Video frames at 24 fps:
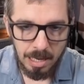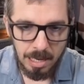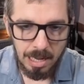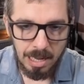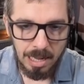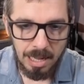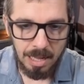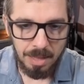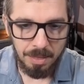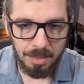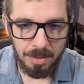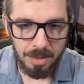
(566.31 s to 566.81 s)

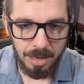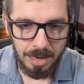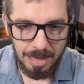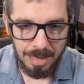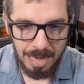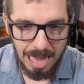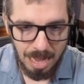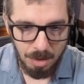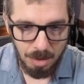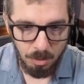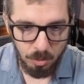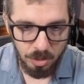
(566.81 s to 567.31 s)
a
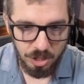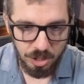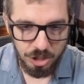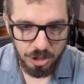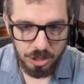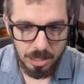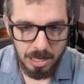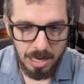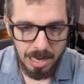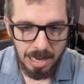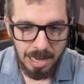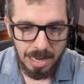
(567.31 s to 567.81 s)

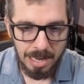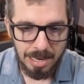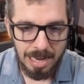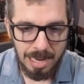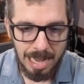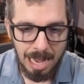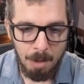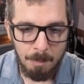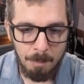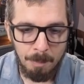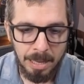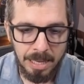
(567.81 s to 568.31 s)
language, and
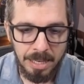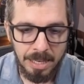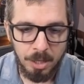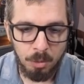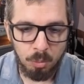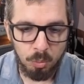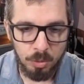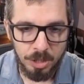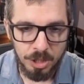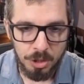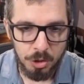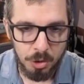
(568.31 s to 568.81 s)
how many
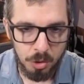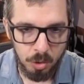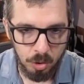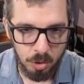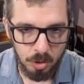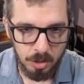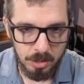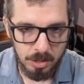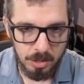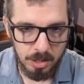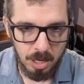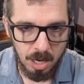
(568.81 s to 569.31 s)

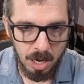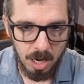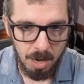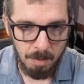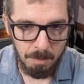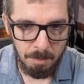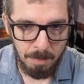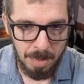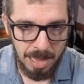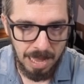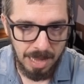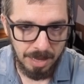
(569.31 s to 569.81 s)
results
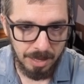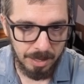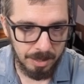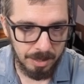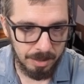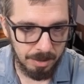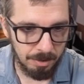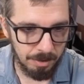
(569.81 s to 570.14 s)
come back,